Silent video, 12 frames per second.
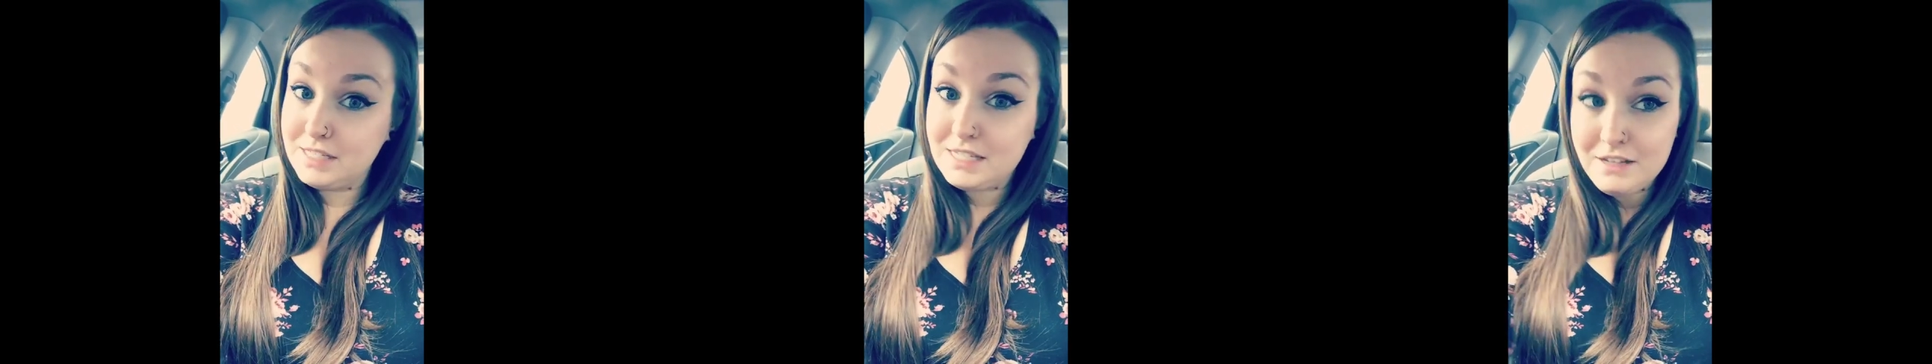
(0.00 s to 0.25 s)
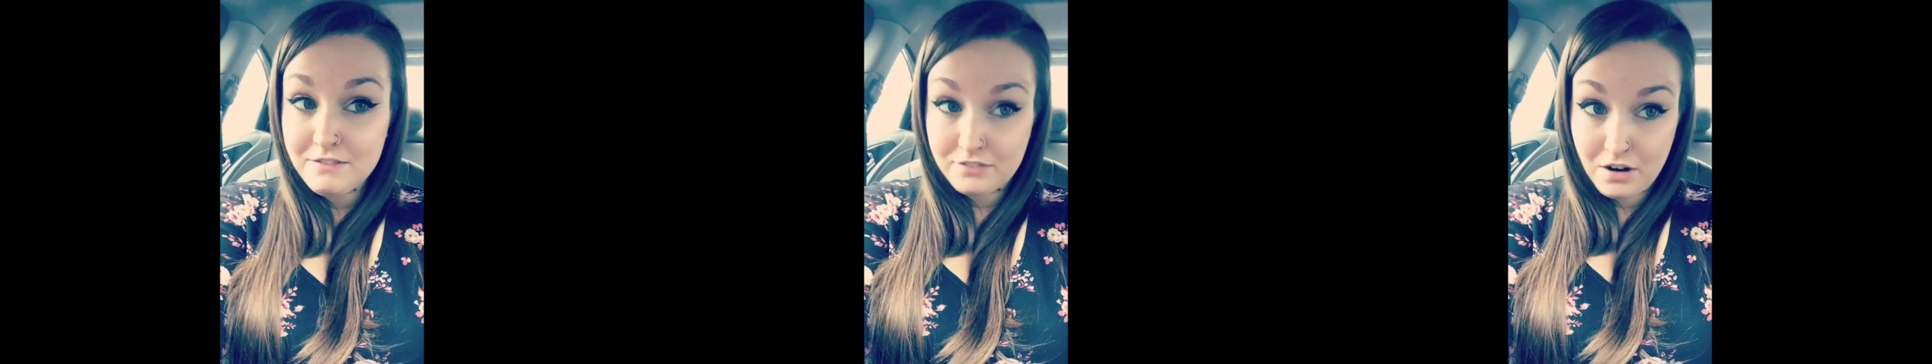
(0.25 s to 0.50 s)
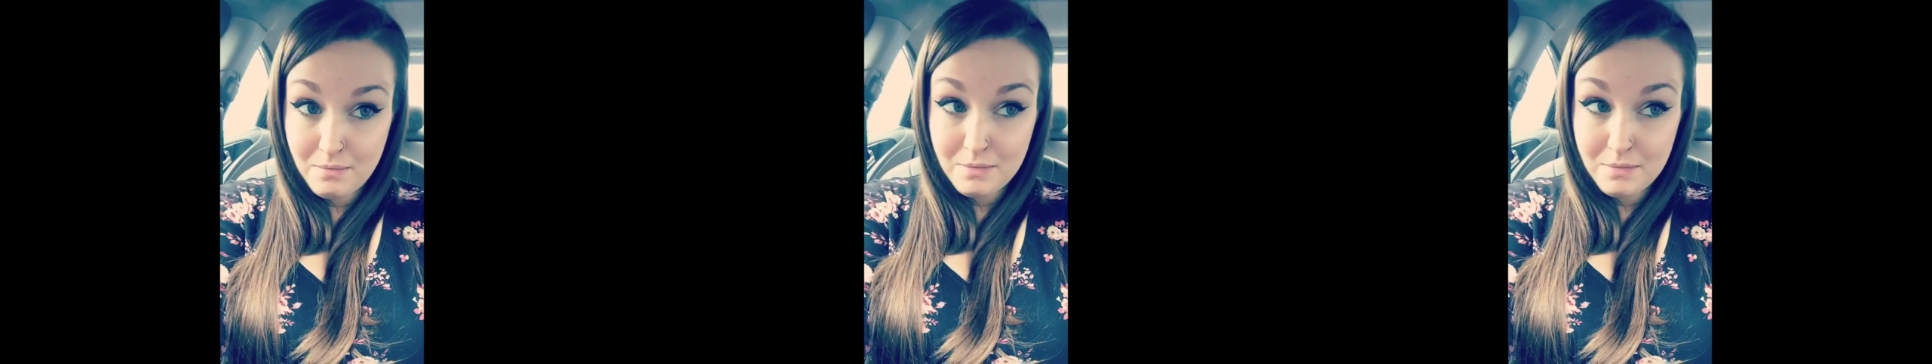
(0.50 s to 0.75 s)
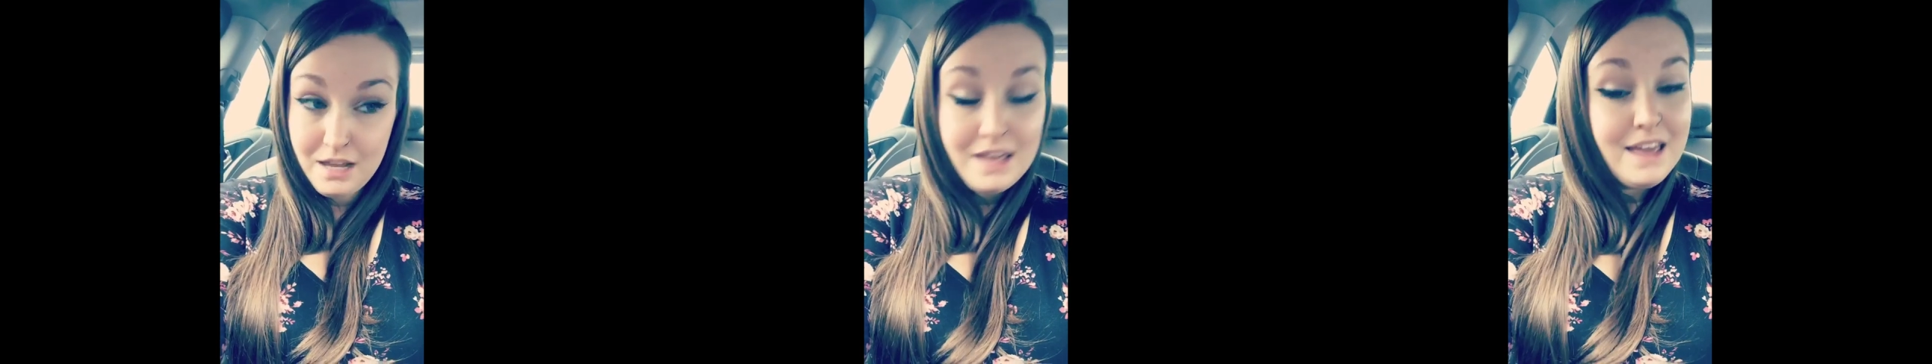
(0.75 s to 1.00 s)
to see from
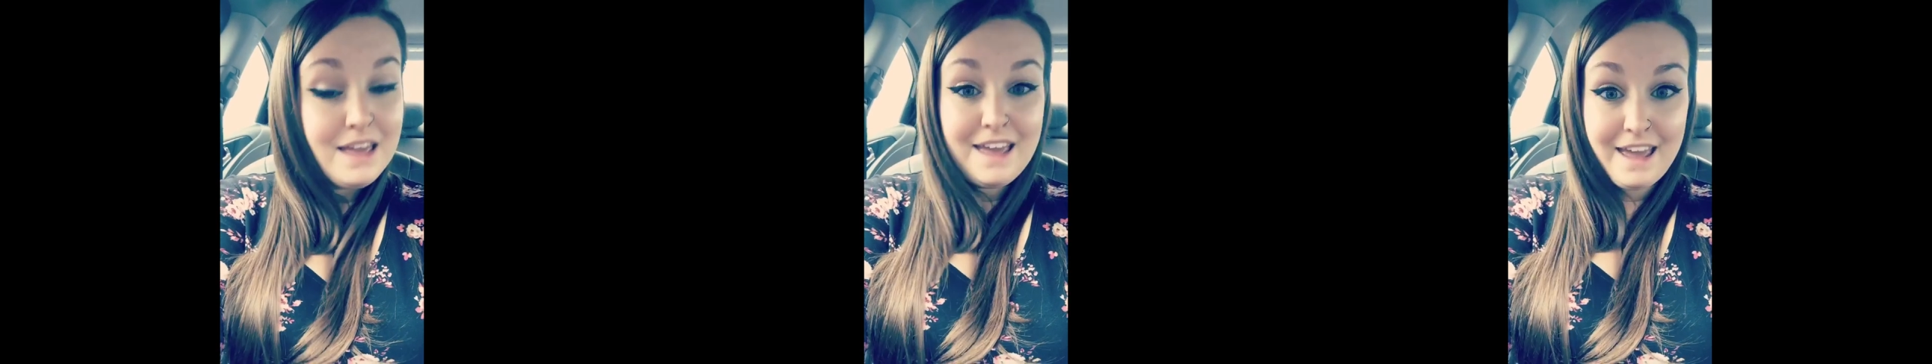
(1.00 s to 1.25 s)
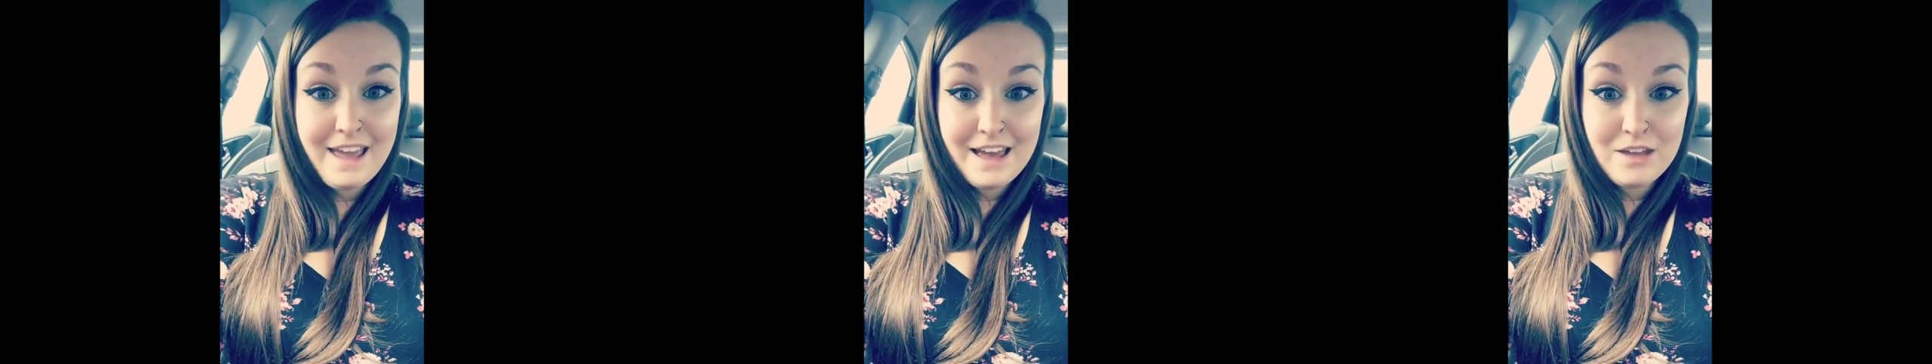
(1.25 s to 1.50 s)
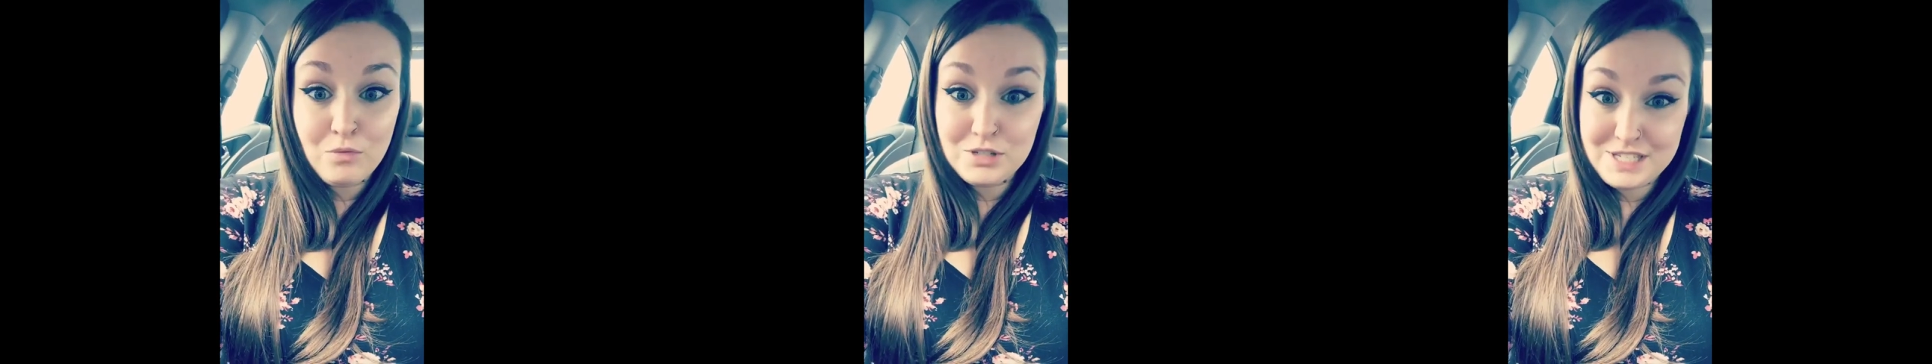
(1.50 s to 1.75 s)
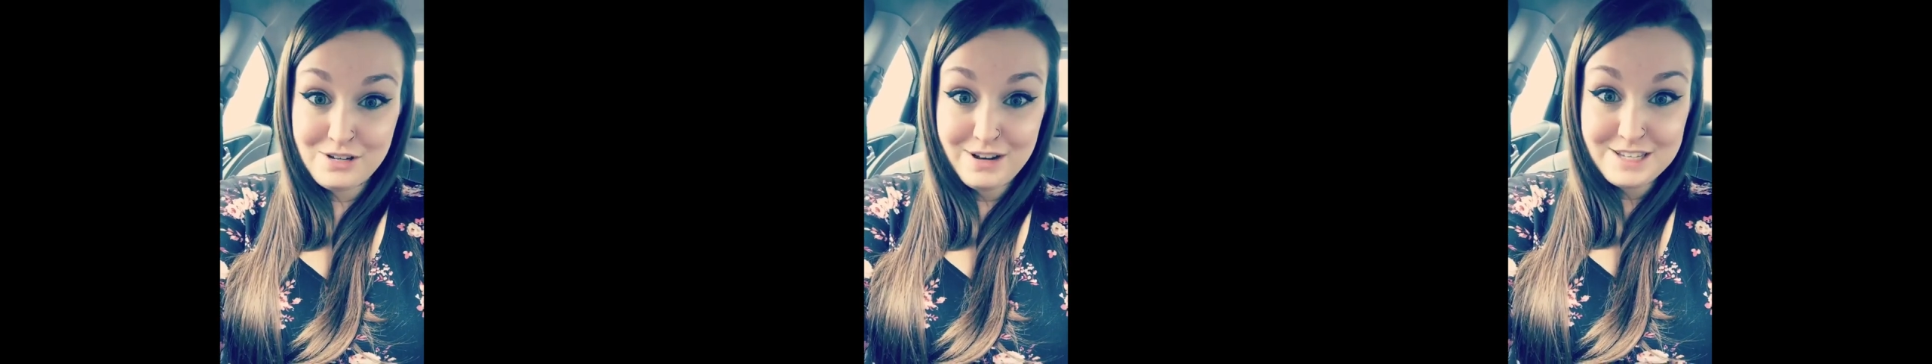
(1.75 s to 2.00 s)
me. And
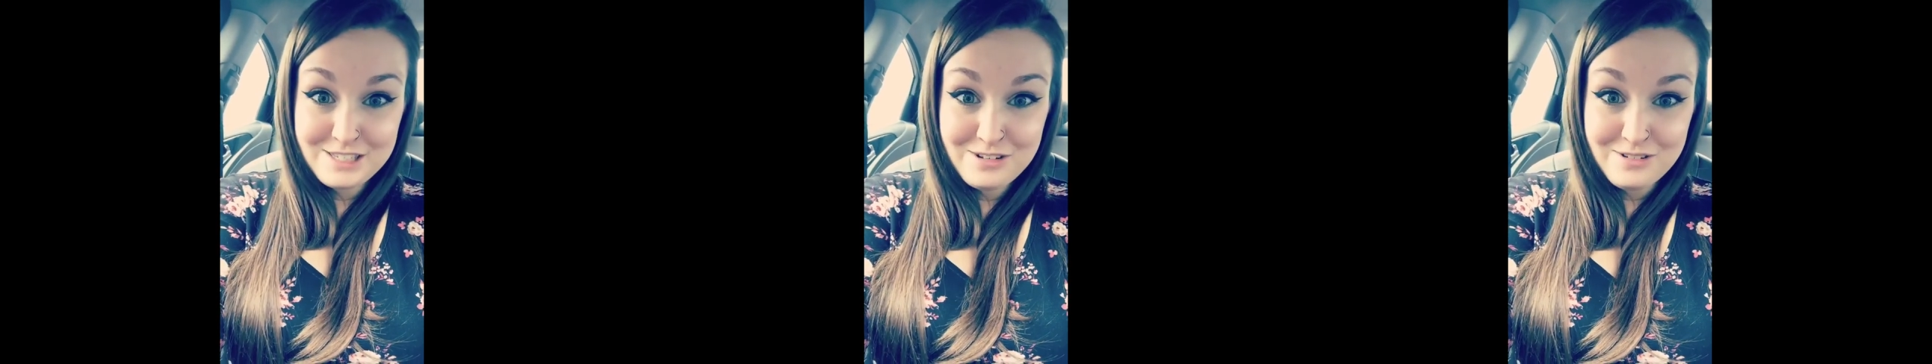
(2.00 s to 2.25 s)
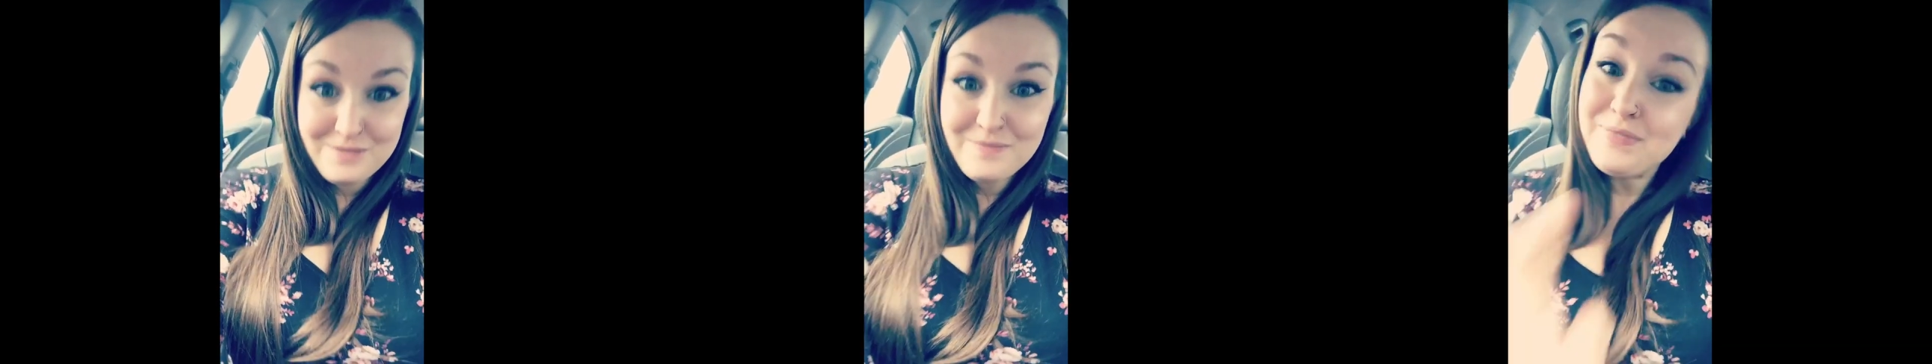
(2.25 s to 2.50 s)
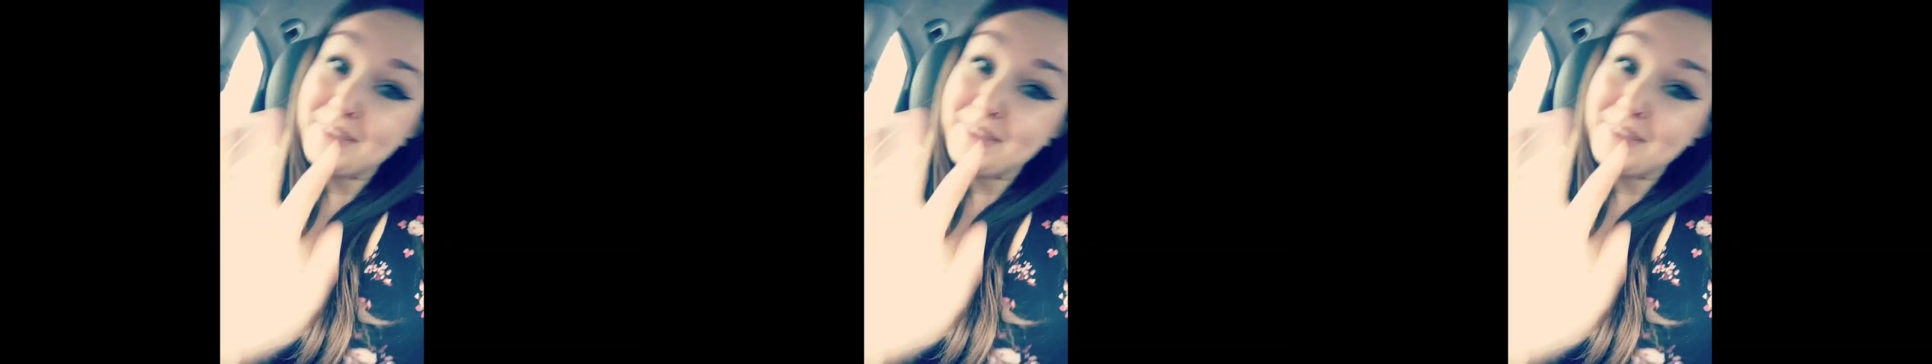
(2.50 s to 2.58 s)
we'll see you guys soon.